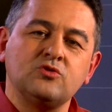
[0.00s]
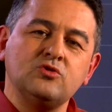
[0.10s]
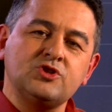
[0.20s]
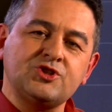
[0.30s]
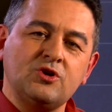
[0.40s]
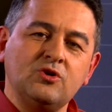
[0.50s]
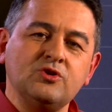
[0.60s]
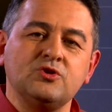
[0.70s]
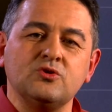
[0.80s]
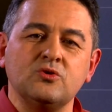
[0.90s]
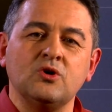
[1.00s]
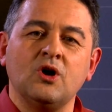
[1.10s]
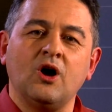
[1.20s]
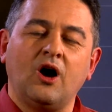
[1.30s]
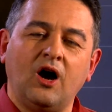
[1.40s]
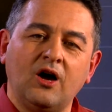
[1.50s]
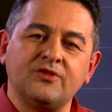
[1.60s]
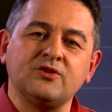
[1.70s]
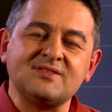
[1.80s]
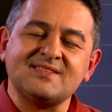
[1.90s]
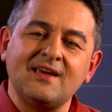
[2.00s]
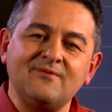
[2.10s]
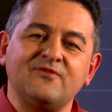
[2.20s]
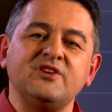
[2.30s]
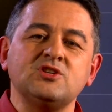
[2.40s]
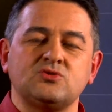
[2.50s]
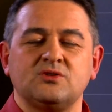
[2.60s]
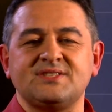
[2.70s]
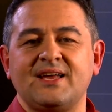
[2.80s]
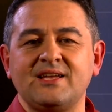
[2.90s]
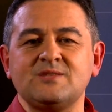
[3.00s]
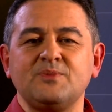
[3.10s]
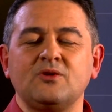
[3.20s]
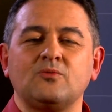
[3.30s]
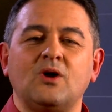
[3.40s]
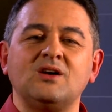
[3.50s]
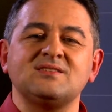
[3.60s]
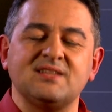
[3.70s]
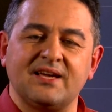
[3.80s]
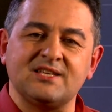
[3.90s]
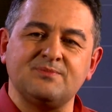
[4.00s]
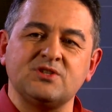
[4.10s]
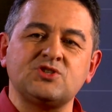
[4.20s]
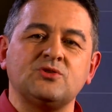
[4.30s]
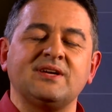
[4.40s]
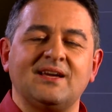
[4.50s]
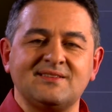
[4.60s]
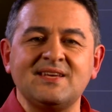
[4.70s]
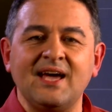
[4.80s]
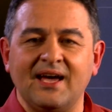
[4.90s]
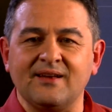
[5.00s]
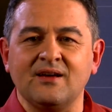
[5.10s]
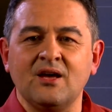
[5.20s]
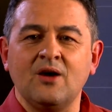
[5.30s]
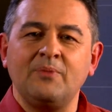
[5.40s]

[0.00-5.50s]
to show you the same visuals that Hans-Peter Rosling has been showing at TED.